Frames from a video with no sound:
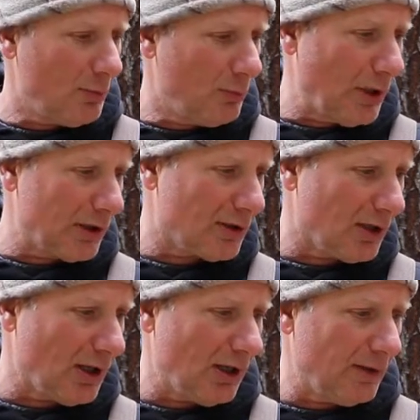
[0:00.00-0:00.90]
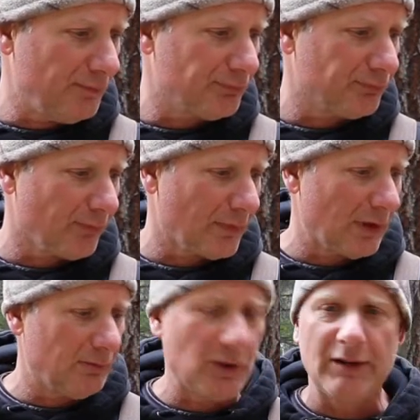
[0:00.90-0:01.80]
But, uh,
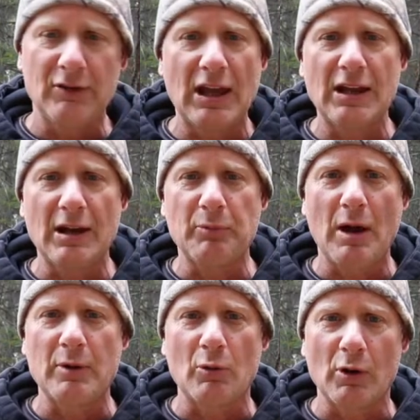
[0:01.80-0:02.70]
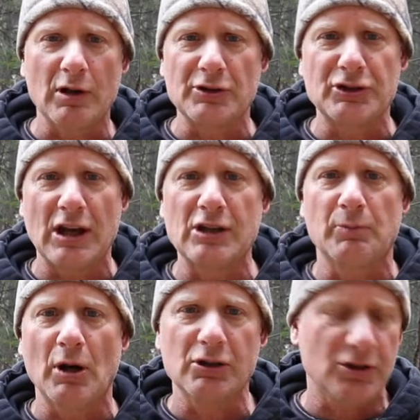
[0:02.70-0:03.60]
but even then, that'd probably work on
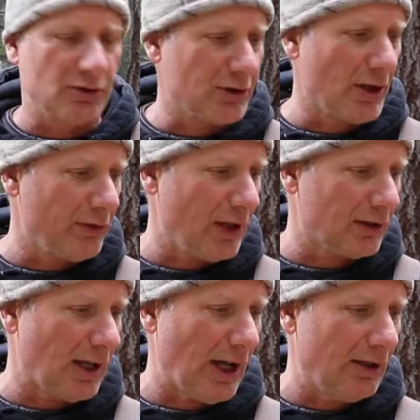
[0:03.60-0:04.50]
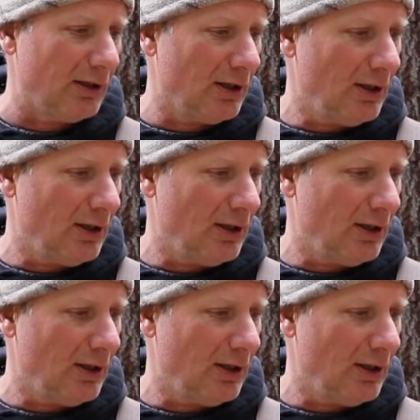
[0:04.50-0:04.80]
sagebrush and stuff like that.